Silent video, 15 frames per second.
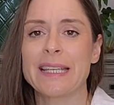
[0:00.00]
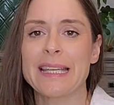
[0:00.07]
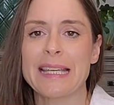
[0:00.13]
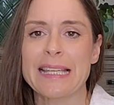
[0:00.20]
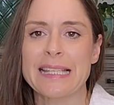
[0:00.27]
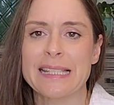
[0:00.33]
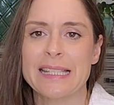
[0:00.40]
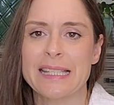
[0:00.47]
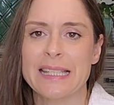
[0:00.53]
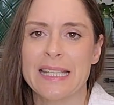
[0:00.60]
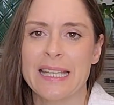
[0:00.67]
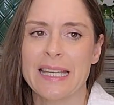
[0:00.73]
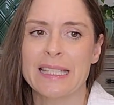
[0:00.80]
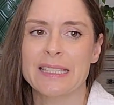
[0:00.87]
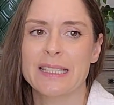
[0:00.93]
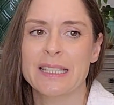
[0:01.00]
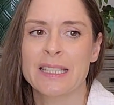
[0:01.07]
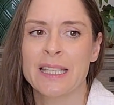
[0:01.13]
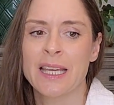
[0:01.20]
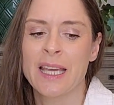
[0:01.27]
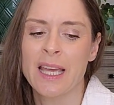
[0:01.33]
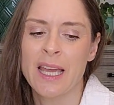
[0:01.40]
easy knit.
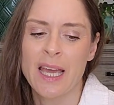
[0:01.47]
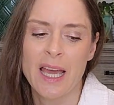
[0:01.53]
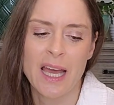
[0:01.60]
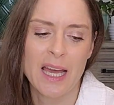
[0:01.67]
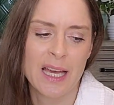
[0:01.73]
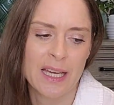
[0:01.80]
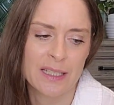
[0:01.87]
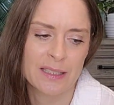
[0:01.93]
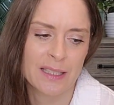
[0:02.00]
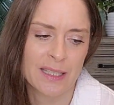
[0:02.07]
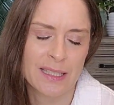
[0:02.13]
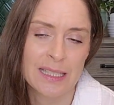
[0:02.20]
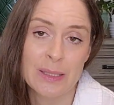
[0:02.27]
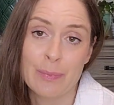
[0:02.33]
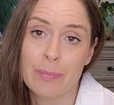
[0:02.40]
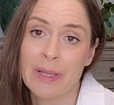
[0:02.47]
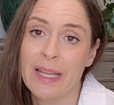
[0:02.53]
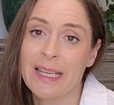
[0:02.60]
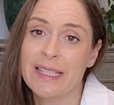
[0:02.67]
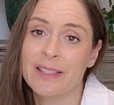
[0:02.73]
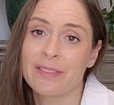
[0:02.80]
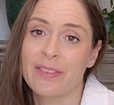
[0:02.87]
It's
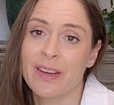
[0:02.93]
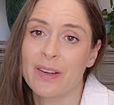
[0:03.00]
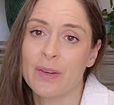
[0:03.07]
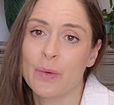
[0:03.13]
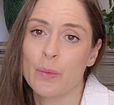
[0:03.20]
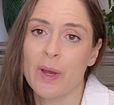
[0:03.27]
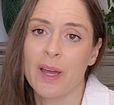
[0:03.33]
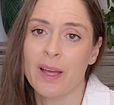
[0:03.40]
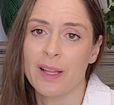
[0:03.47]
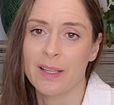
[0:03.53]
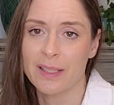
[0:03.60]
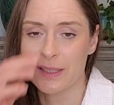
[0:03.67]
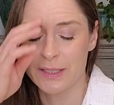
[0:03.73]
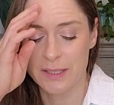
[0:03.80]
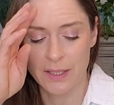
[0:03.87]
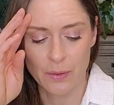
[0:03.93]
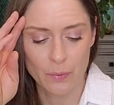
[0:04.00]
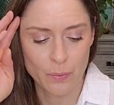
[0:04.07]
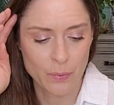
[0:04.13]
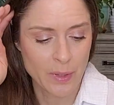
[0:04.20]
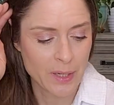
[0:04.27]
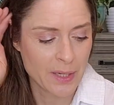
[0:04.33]
explained very well. It's a
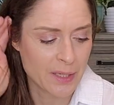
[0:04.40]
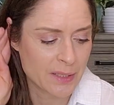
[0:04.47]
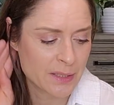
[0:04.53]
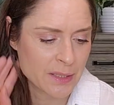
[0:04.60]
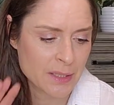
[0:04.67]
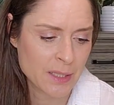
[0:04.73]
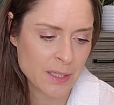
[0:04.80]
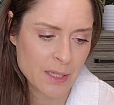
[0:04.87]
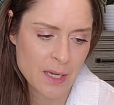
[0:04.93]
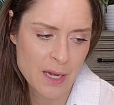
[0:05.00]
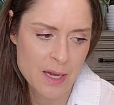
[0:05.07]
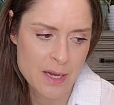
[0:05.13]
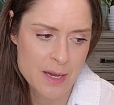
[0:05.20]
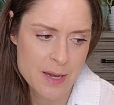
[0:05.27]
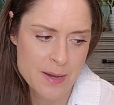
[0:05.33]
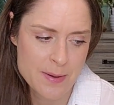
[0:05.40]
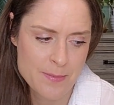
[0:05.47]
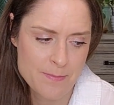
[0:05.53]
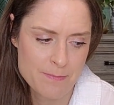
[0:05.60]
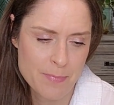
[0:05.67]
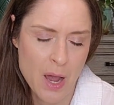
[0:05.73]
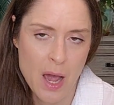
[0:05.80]
quite
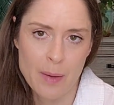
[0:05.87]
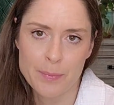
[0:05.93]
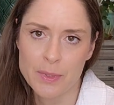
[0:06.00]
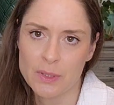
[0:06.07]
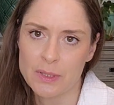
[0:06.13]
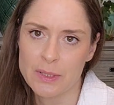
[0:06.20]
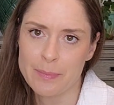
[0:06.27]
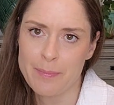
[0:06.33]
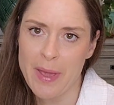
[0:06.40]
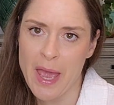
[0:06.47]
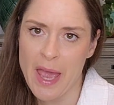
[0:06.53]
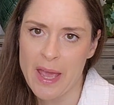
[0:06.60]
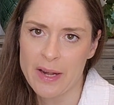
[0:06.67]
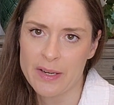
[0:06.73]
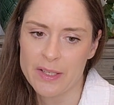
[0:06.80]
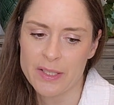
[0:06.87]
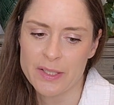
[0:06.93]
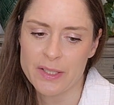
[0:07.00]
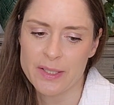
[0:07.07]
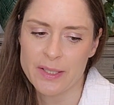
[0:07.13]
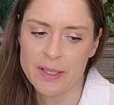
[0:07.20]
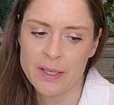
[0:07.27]
popular
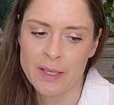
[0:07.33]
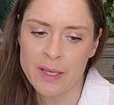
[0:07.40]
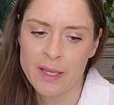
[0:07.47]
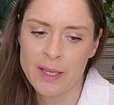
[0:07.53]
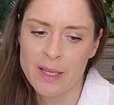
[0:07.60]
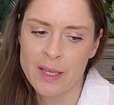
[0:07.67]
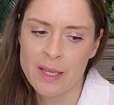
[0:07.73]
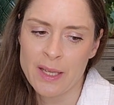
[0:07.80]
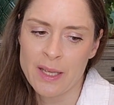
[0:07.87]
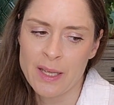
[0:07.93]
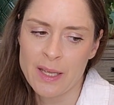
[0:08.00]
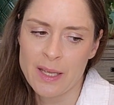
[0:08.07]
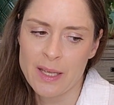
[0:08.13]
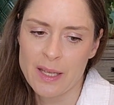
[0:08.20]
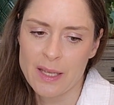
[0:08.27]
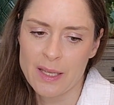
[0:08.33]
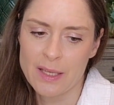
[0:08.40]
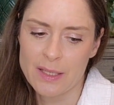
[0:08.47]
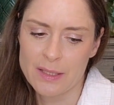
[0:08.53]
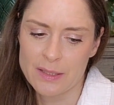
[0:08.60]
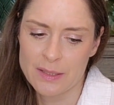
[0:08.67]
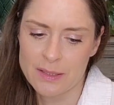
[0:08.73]
pattern
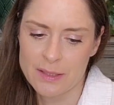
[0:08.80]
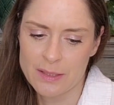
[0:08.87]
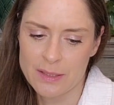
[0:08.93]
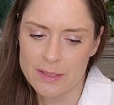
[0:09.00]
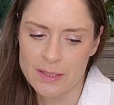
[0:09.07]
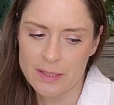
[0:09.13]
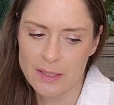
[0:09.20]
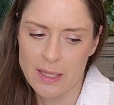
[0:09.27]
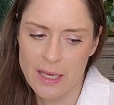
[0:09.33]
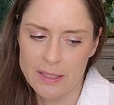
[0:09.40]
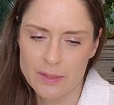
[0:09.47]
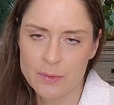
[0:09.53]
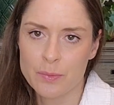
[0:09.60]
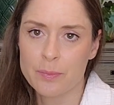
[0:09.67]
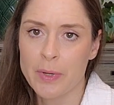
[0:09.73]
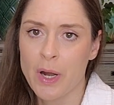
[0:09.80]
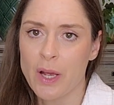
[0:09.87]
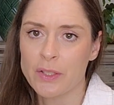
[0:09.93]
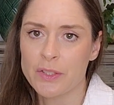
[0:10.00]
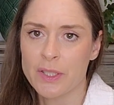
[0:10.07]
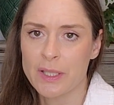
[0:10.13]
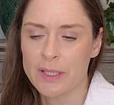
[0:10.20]
and lots of
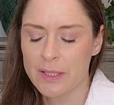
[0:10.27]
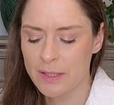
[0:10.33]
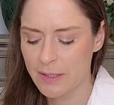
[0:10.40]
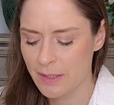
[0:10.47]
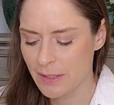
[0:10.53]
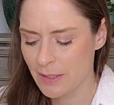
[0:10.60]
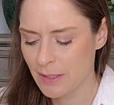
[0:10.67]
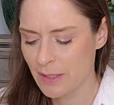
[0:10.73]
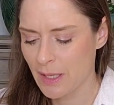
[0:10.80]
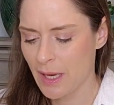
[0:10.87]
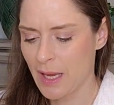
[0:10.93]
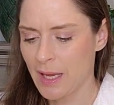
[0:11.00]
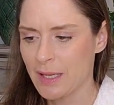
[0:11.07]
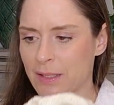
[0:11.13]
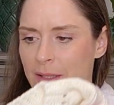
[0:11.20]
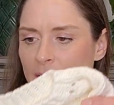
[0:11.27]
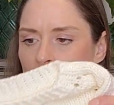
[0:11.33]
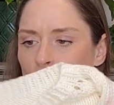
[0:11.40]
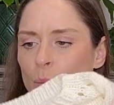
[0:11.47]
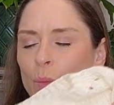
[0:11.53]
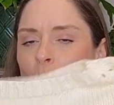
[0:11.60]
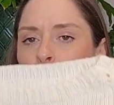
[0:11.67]
projects. And
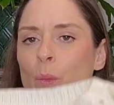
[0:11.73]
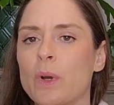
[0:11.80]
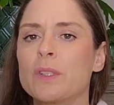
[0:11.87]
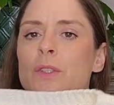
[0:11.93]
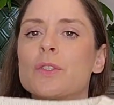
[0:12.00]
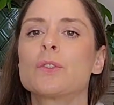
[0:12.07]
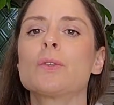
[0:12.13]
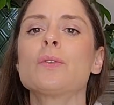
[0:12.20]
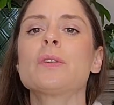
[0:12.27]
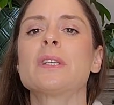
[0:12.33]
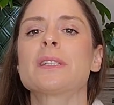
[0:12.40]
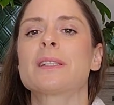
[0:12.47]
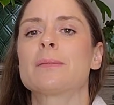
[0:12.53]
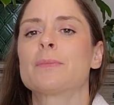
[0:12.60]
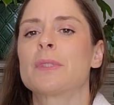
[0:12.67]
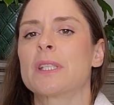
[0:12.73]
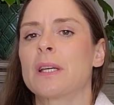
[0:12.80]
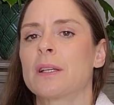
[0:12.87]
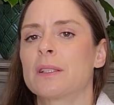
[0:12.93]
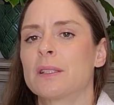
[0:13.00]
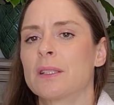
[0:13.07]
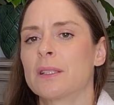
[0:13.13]
as soon as I'm
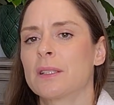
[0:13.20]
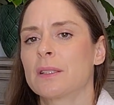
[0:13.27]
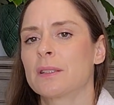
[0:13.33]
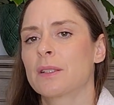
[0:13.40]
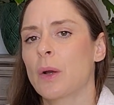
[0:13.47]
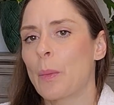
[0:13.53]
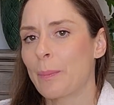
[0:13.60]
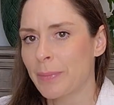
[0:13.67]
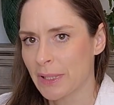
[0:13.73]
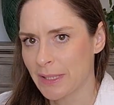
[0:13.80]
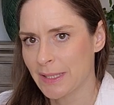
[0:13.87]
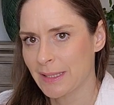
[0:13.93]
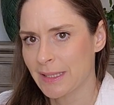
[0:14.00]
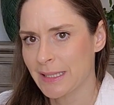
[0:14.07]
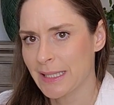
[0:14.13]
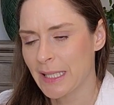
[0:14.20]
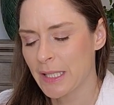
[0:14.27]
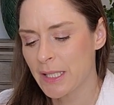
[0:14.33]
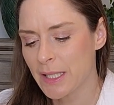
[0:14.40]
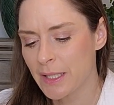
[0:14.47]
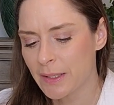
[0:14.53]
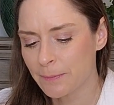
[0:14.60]
done, completely
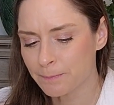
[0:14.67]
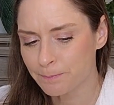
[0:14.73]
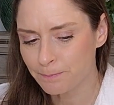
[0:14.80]
done,